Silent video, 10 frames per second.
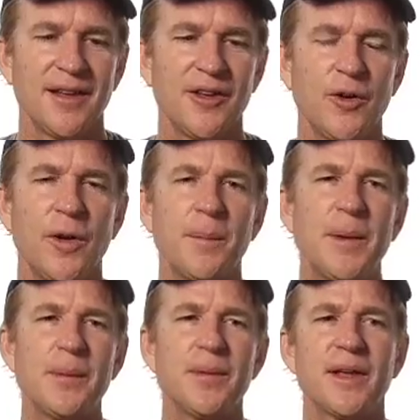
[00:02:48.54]
You know, and
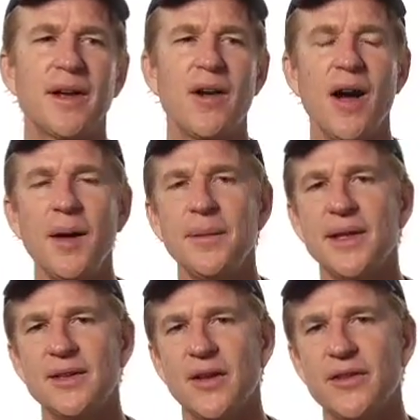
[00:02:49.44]
people that
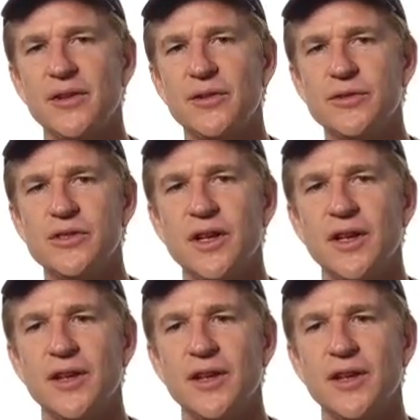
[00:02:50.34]
comment on the news,